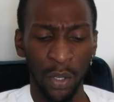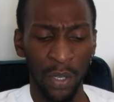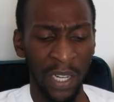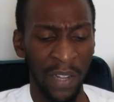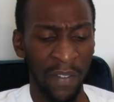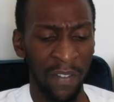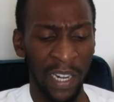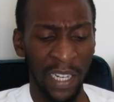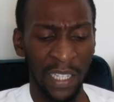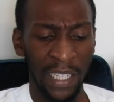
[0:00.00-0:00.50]
You
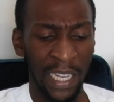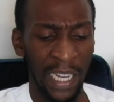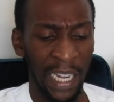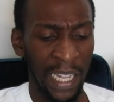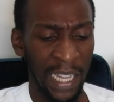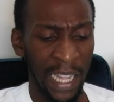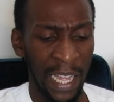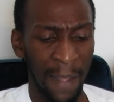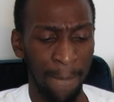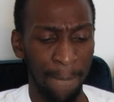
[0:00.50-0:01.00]
never like to
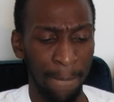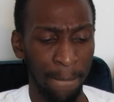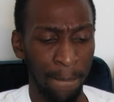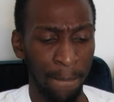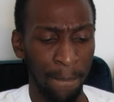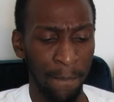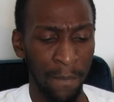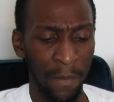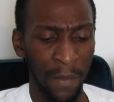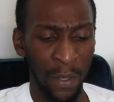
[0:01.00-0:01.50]
hear that.
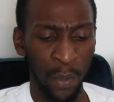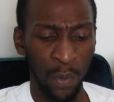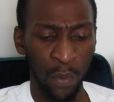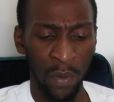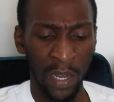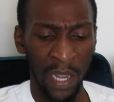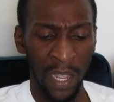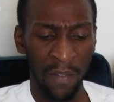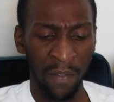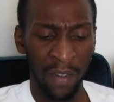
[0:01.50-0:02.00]

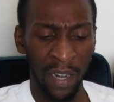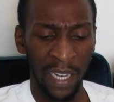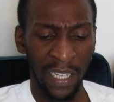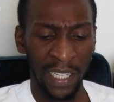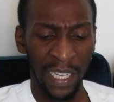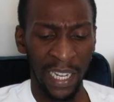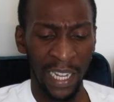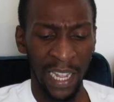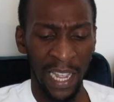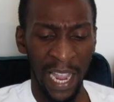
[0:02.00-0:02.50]
You never
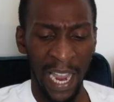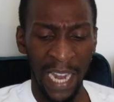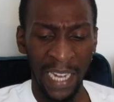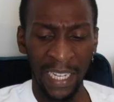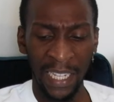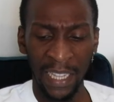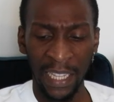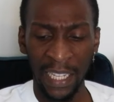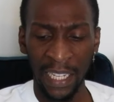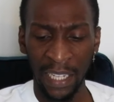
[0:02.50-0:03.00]
like to hear
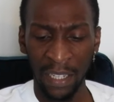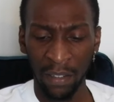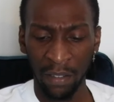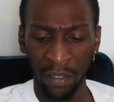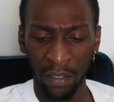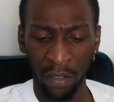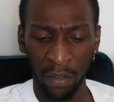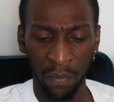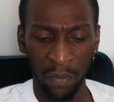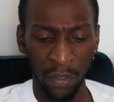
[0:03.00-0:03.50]

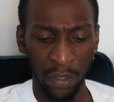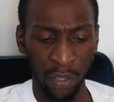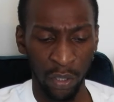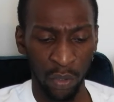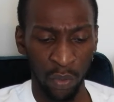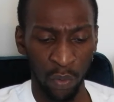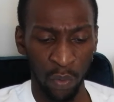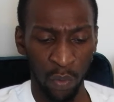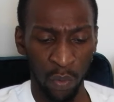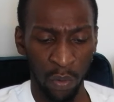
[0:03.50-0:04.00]
anything of the
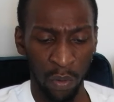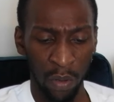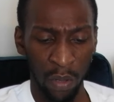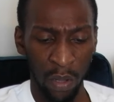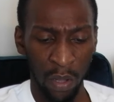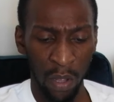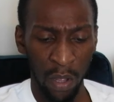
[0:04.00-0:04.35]
sort.